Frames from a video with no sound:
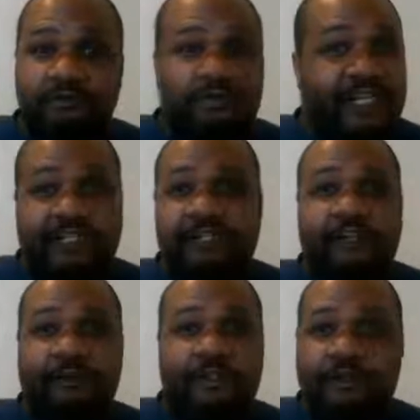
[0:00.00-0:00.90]
Next to none
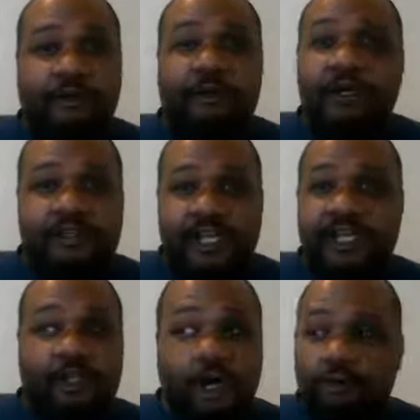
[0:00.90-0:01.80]
of it's new.
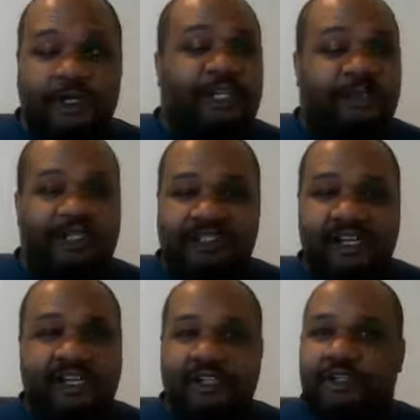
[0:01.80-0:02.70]
It's already been
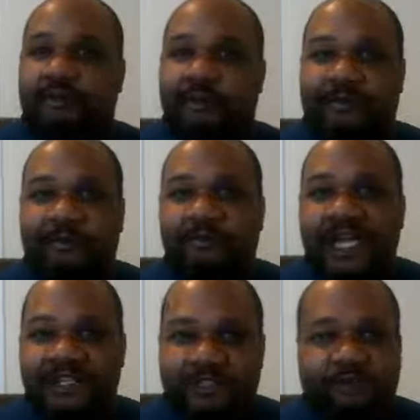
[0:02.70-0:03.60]
done. It's already been
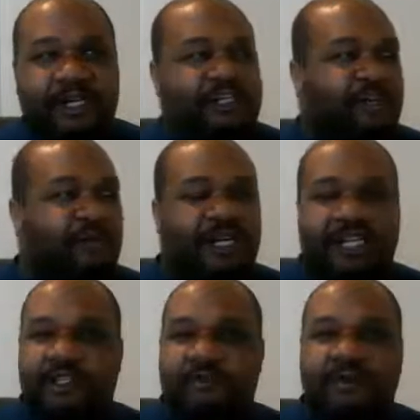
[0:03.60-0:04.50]
mastered by somebody.
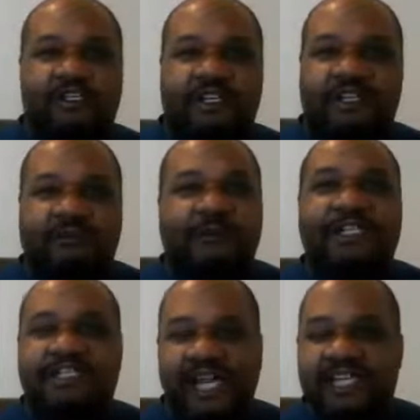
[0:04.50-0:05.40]
It's been done
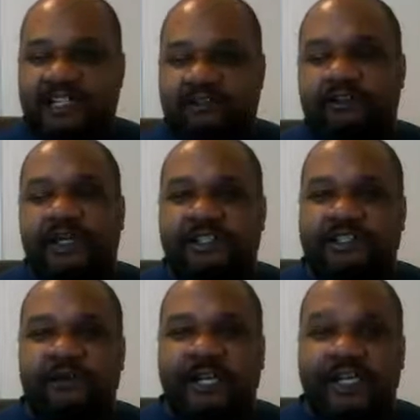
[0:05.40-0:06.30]
fantastically by
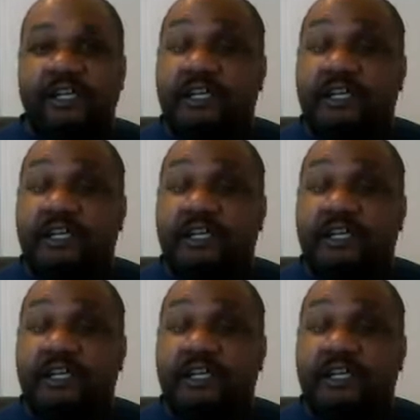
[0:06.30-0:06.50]
somebody.